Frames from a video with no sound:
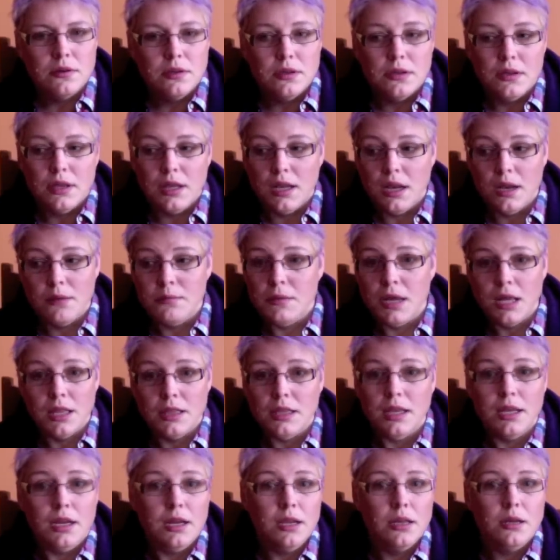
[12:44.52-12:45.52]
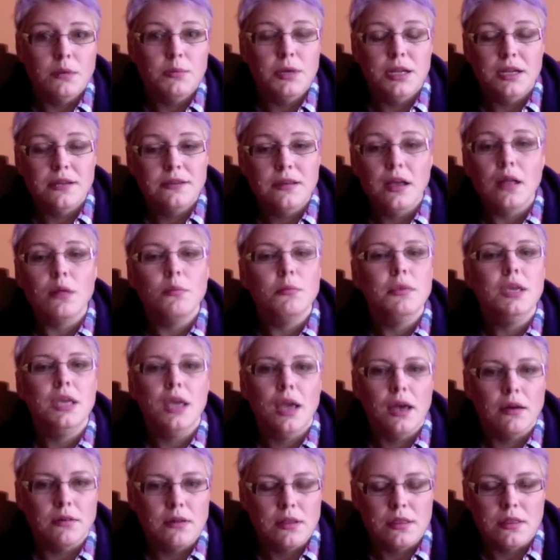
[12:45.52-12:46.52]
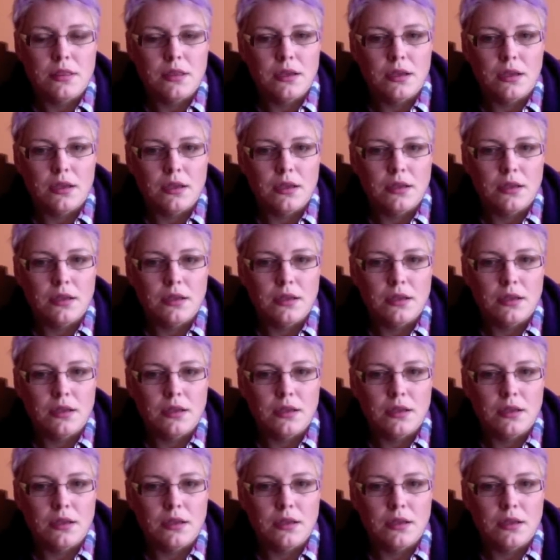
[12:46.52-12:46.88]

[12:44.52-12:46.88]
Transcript: And I'm not letting anybody tell me how to think.